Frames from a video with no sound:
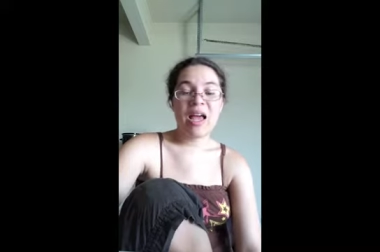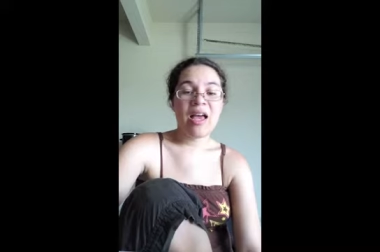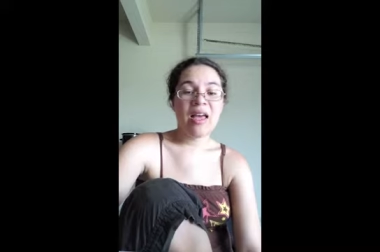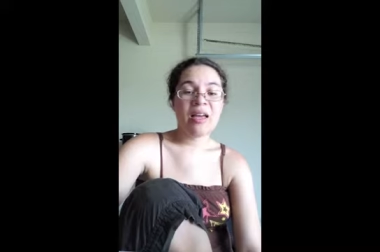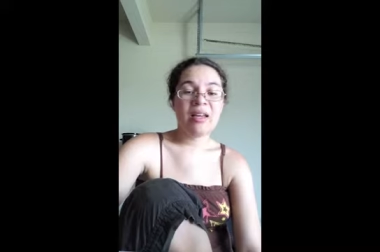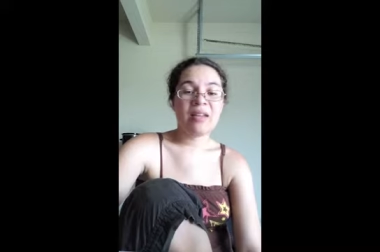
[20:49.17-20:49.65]

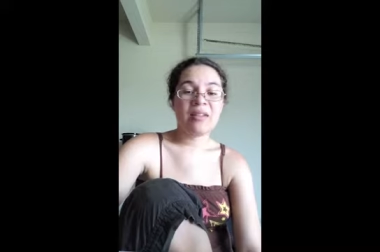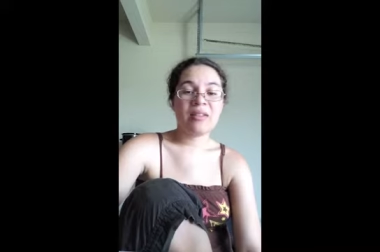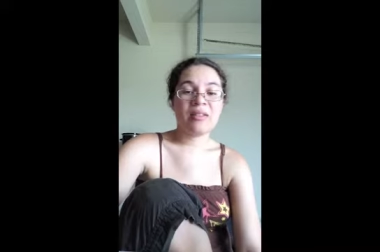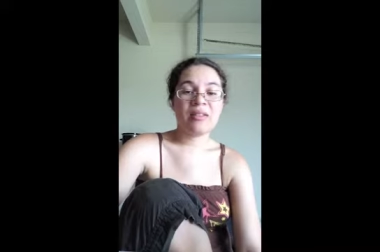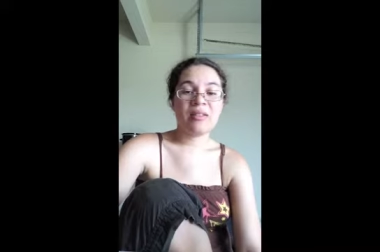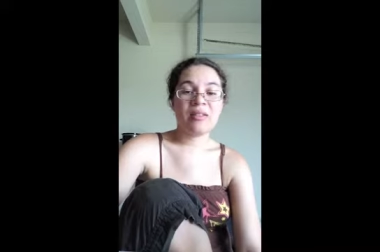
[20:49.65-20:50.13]

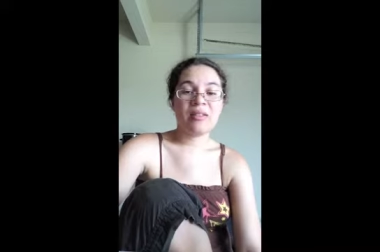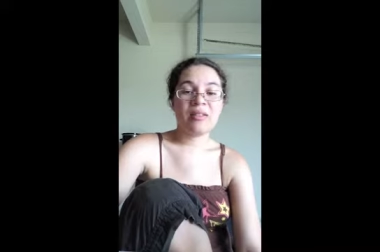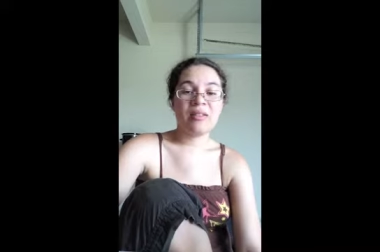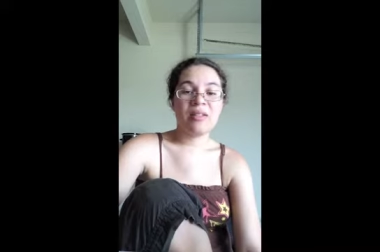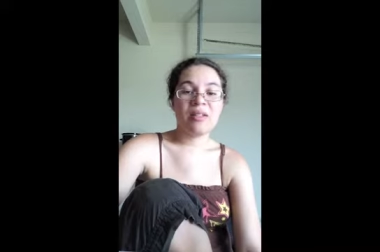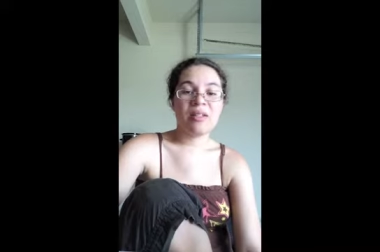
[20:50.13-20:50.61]

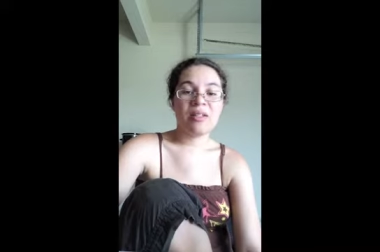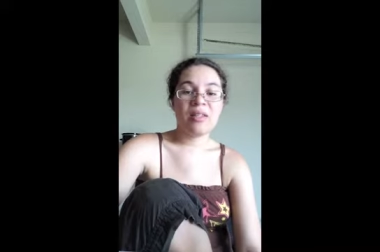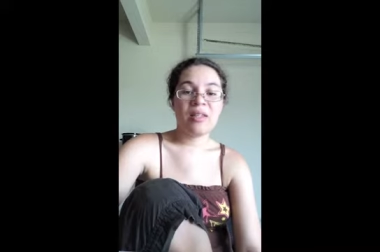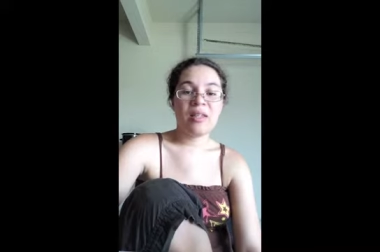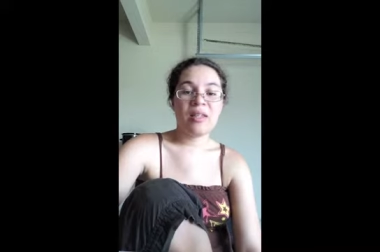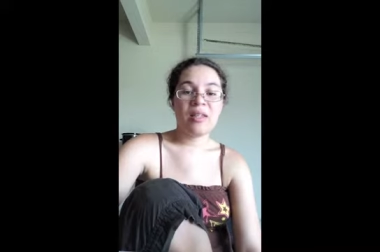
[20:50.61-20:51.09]
And
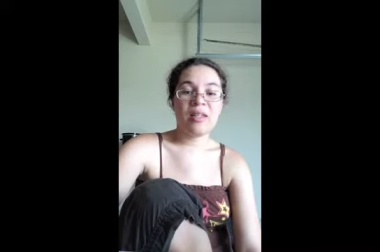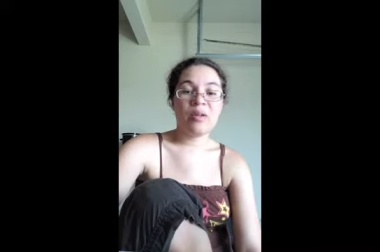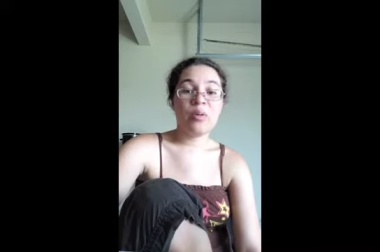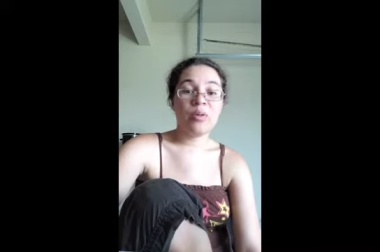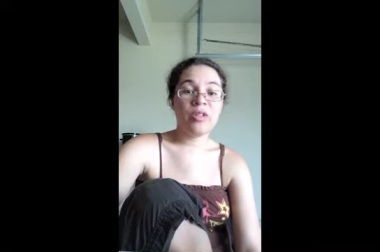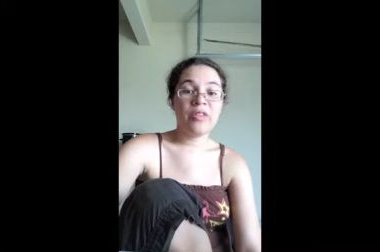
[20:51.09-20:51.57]
the
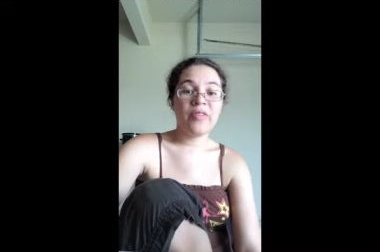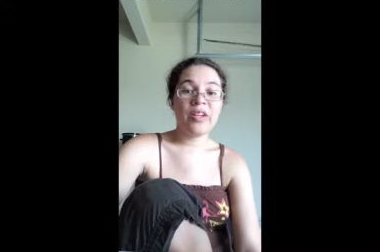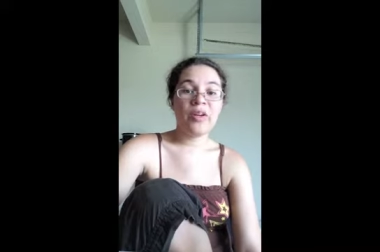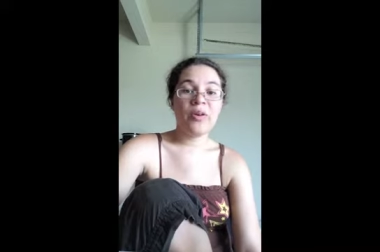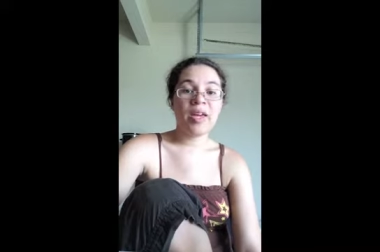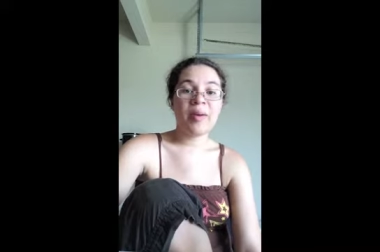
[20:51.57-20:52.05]
cooler the
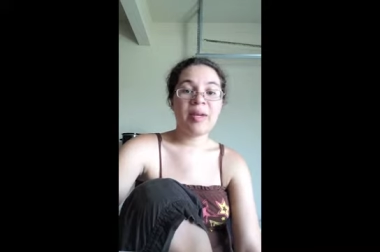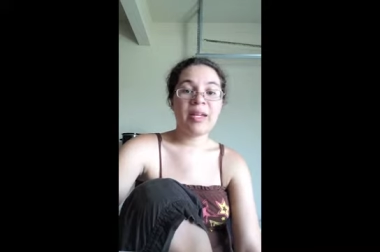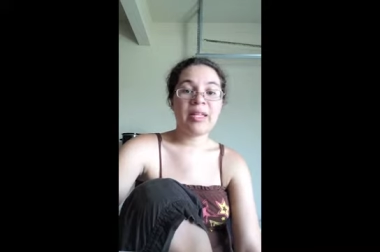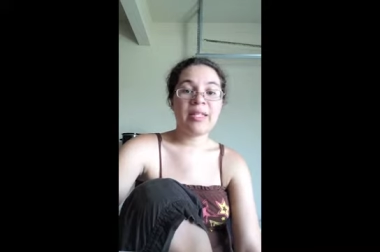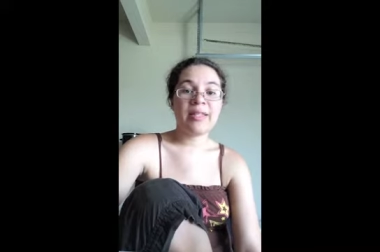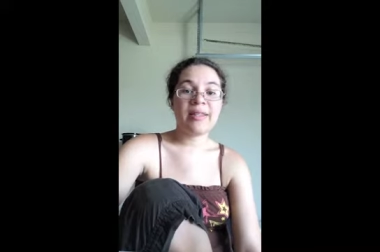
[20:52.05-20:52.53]
video game
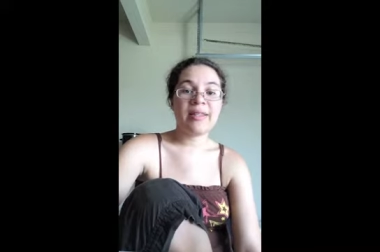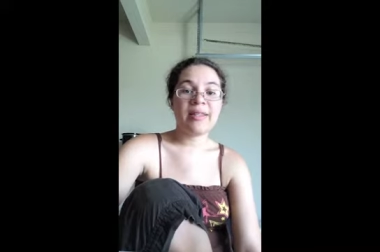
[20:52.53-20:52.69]
is,